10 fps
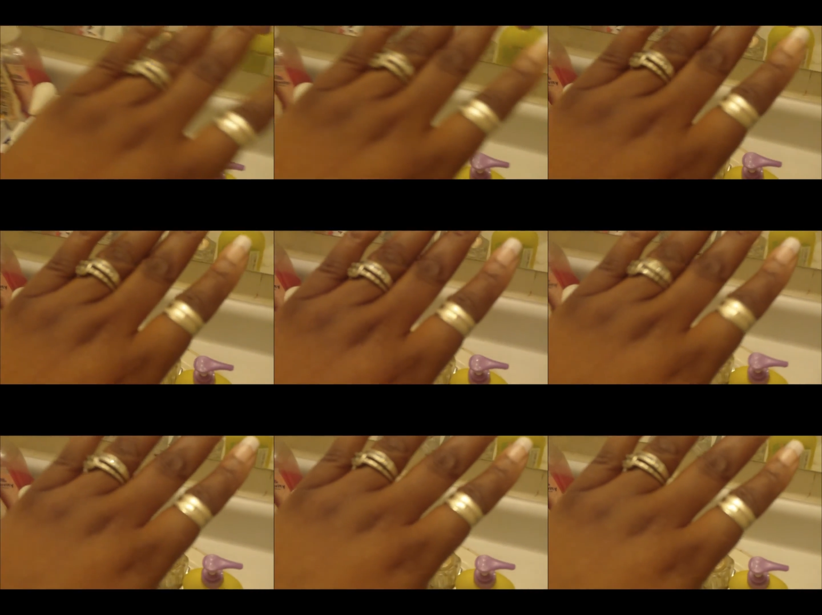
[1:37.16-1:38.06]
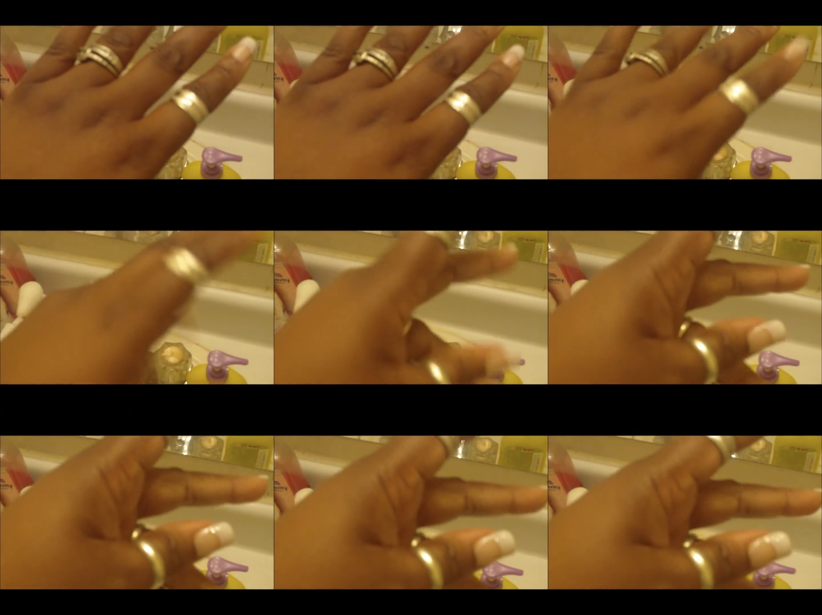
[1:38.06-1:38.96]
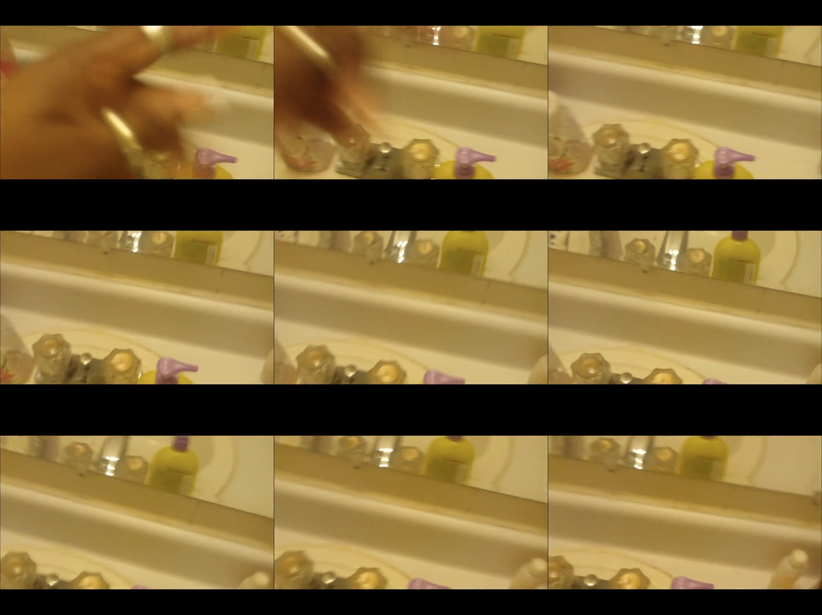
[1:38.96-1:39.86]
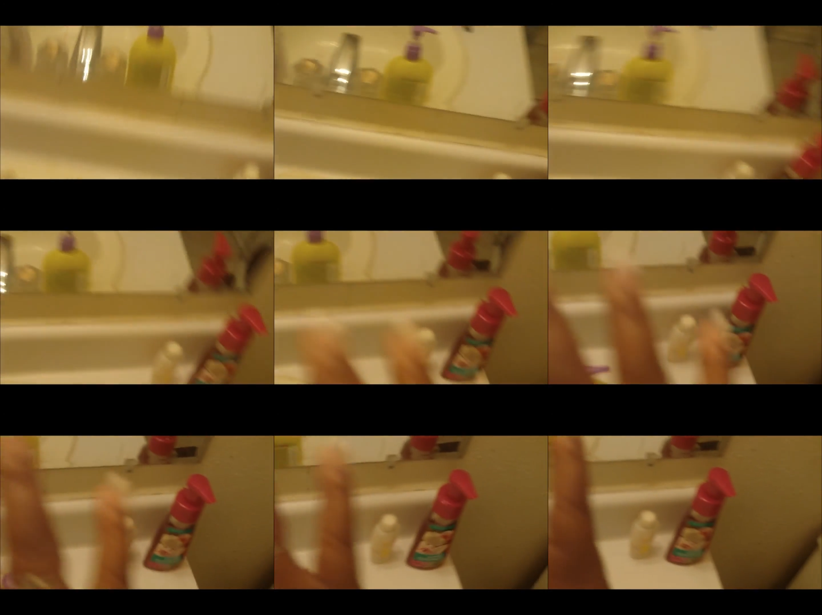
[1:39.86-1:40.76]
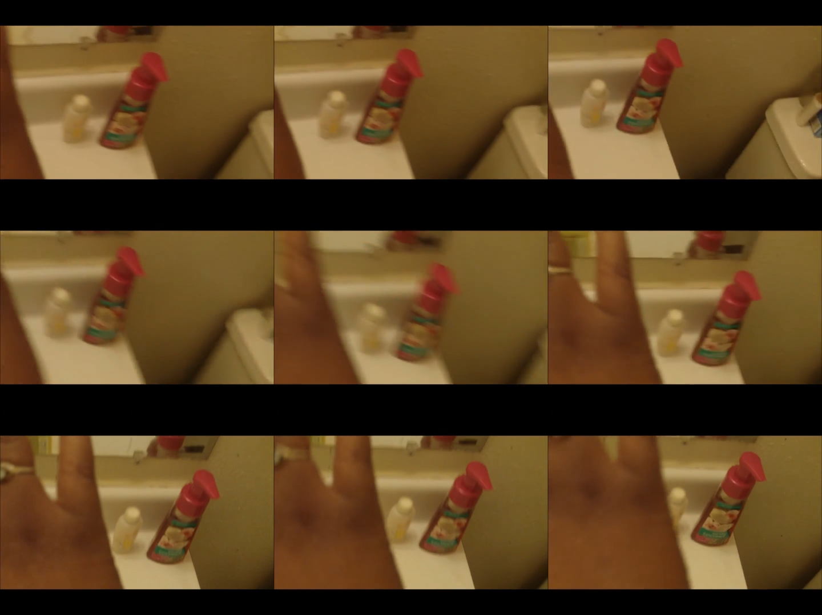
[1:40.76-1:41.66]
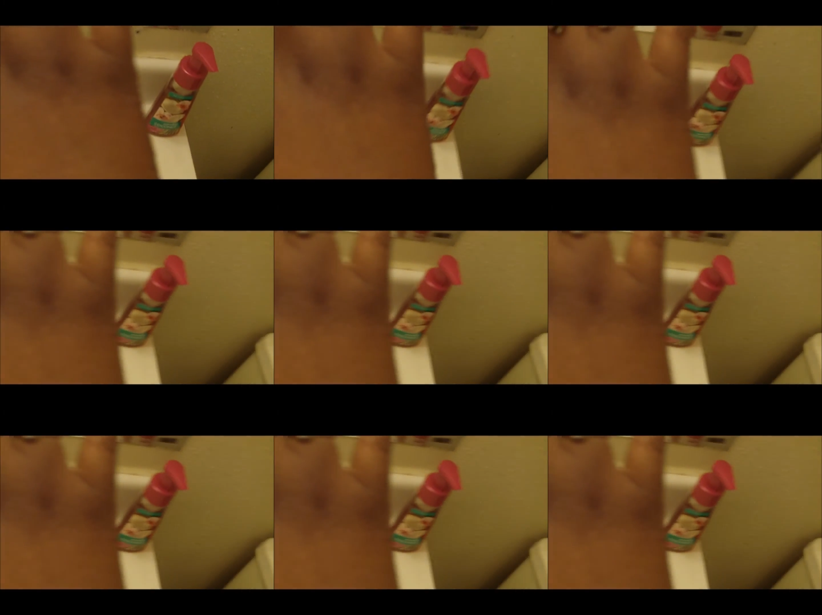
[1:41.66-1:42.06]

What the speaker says: Nobody's mouth can be seen.